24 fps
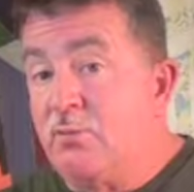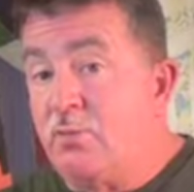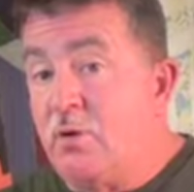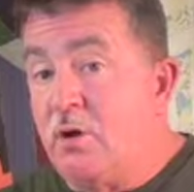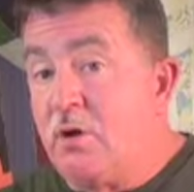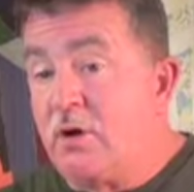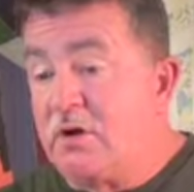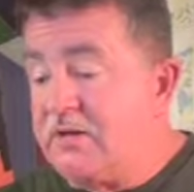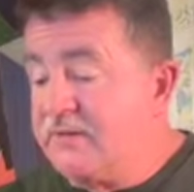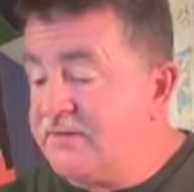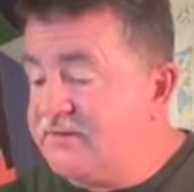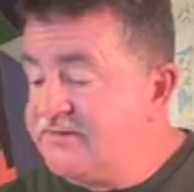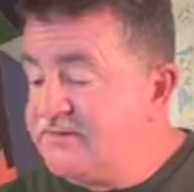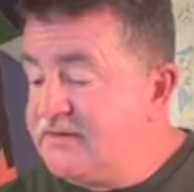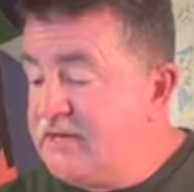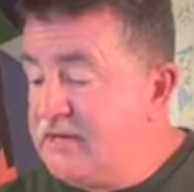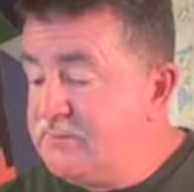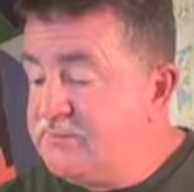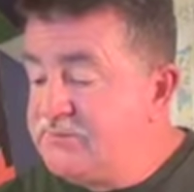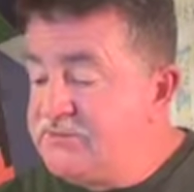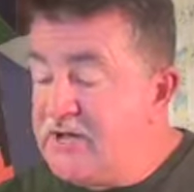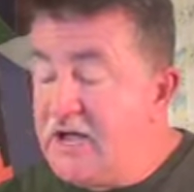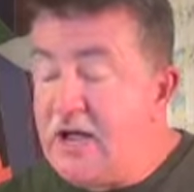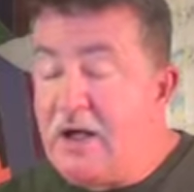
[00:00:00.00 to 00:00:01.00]
walk at the
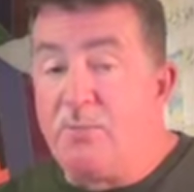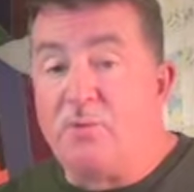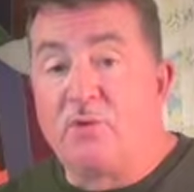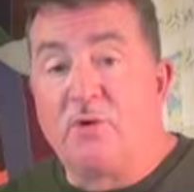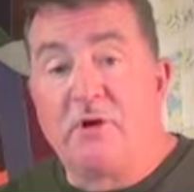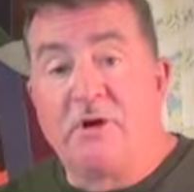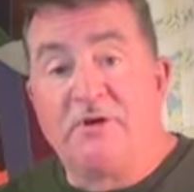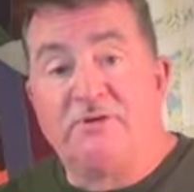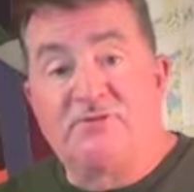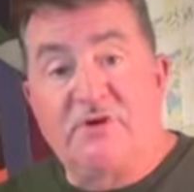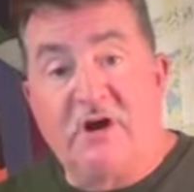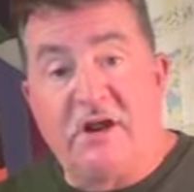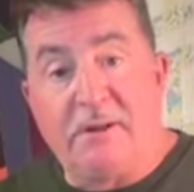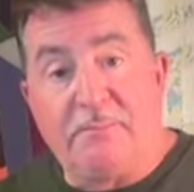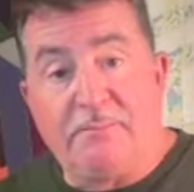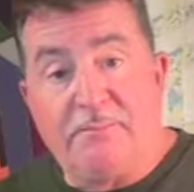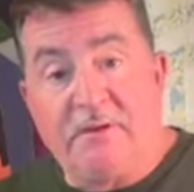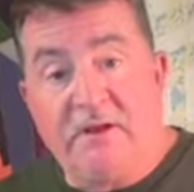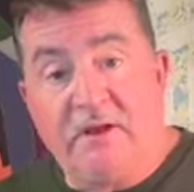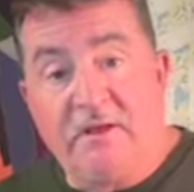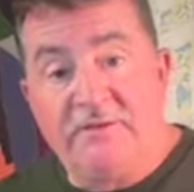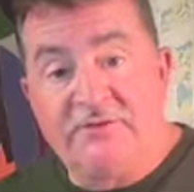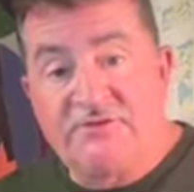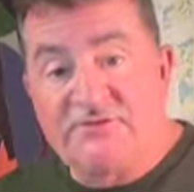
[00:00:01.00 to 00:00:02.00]
same time. We're going to try to
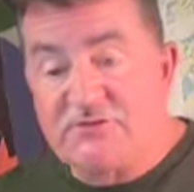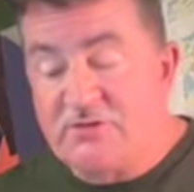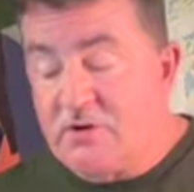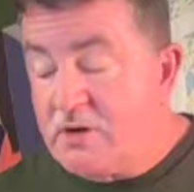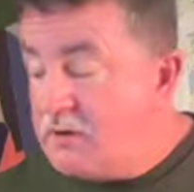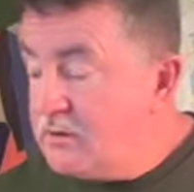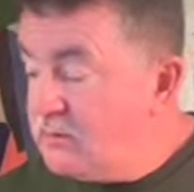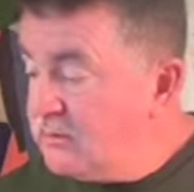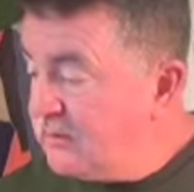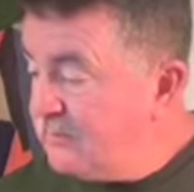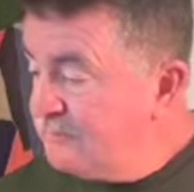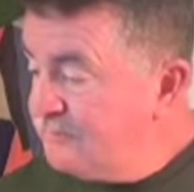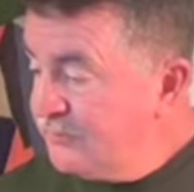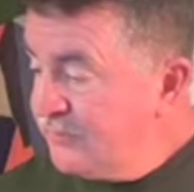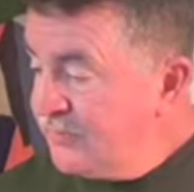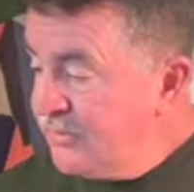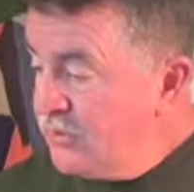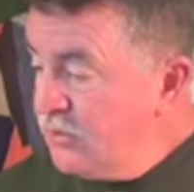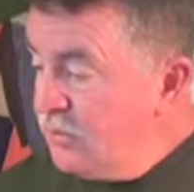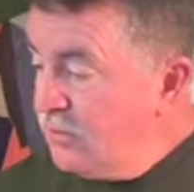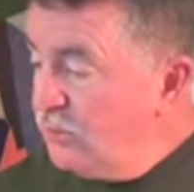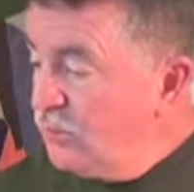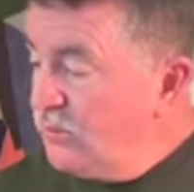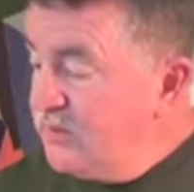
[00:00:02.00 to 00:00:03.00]
play the stroke
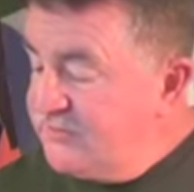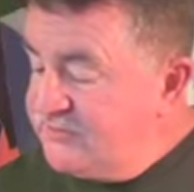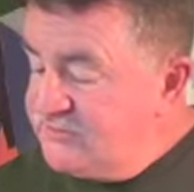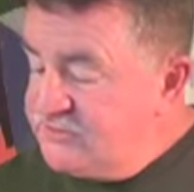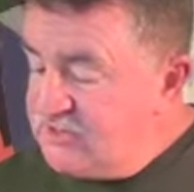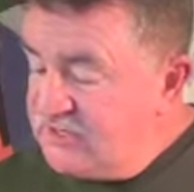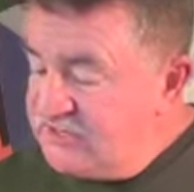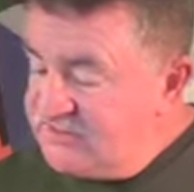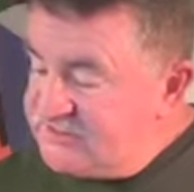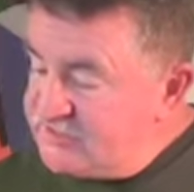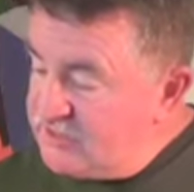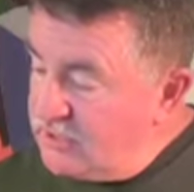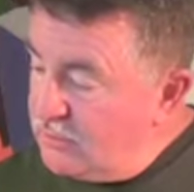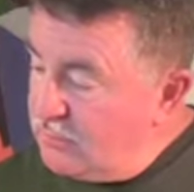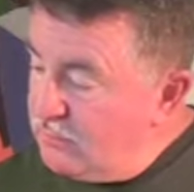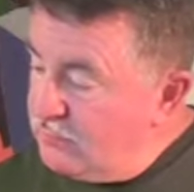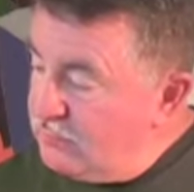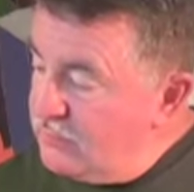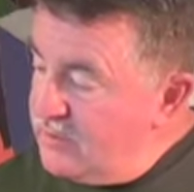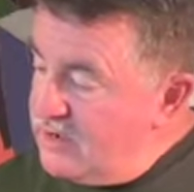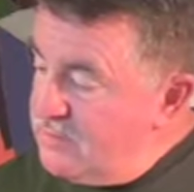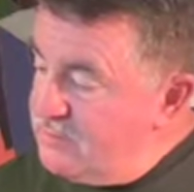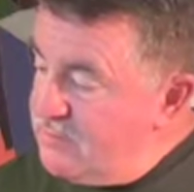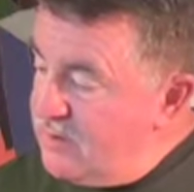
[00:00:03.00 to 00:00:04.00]
with just
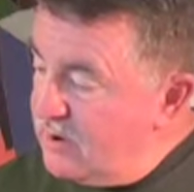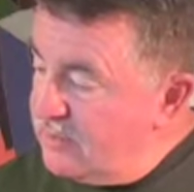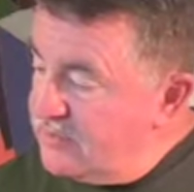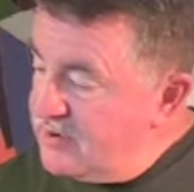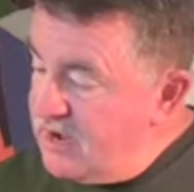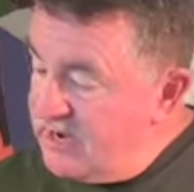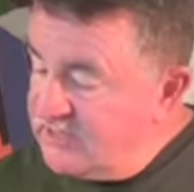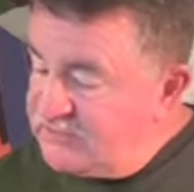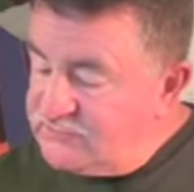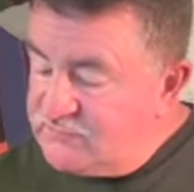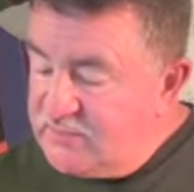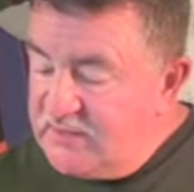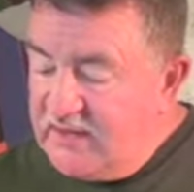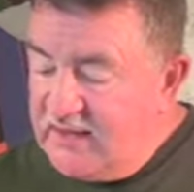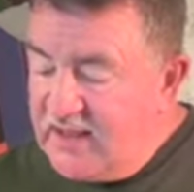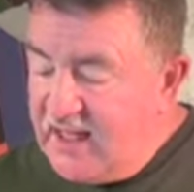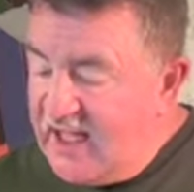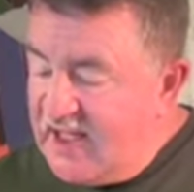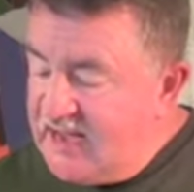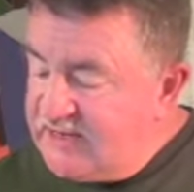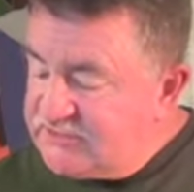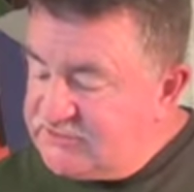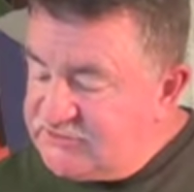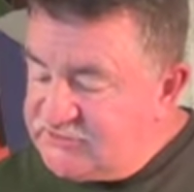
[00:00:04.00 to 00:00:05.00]
a nice
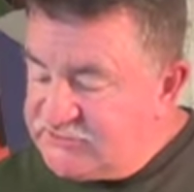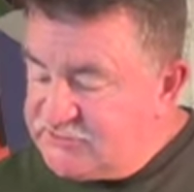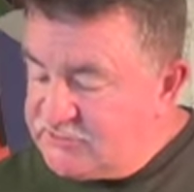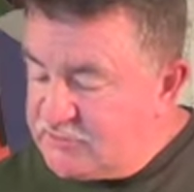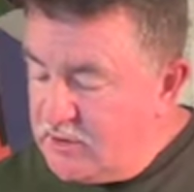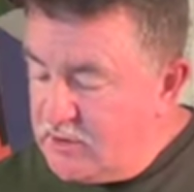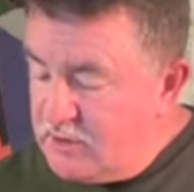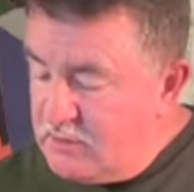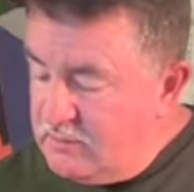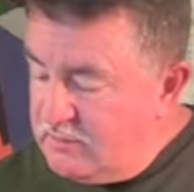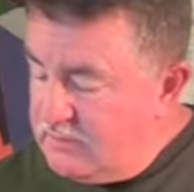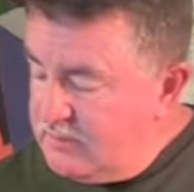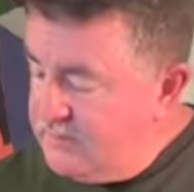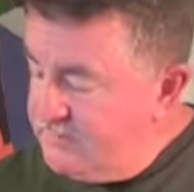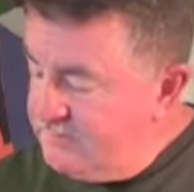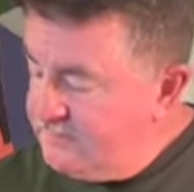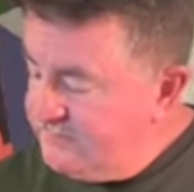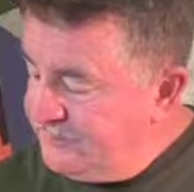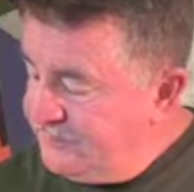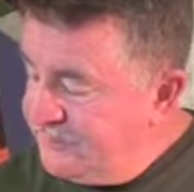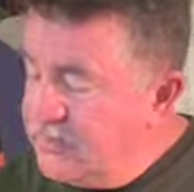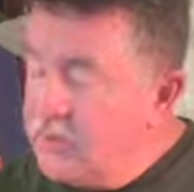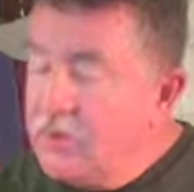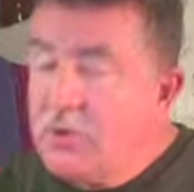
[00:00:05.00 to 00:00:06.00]
relaxed stroke
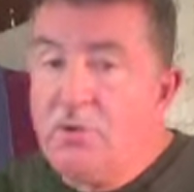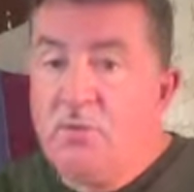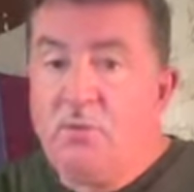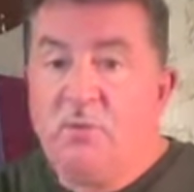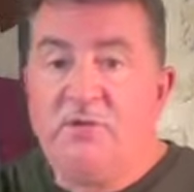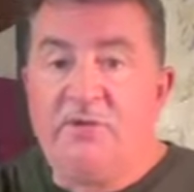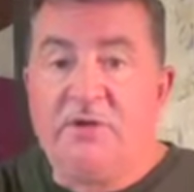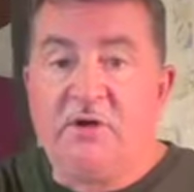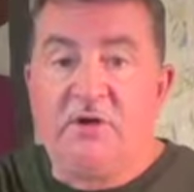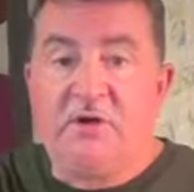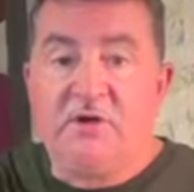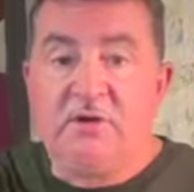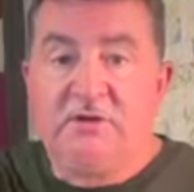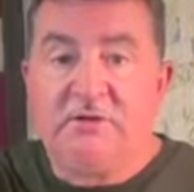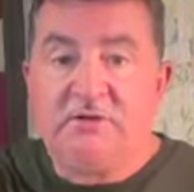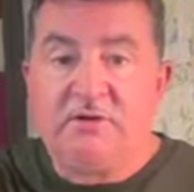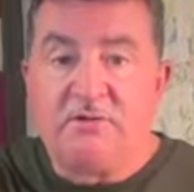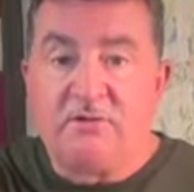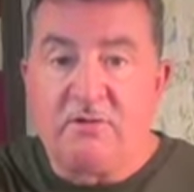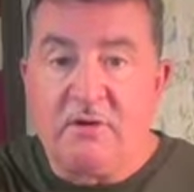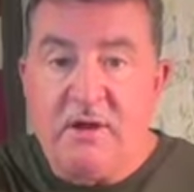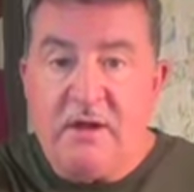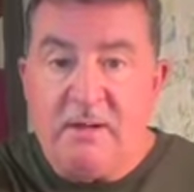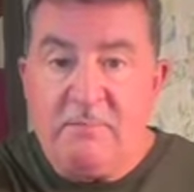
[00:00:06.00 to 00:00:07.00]
with a good
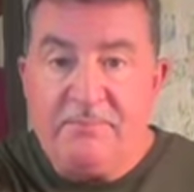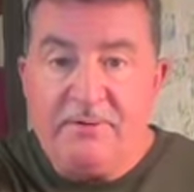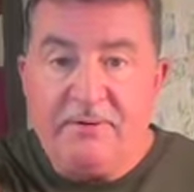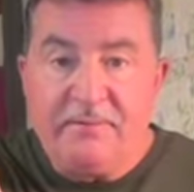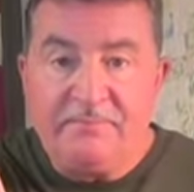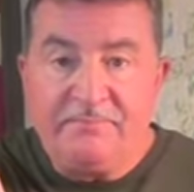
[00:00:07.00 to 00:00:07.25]
grip.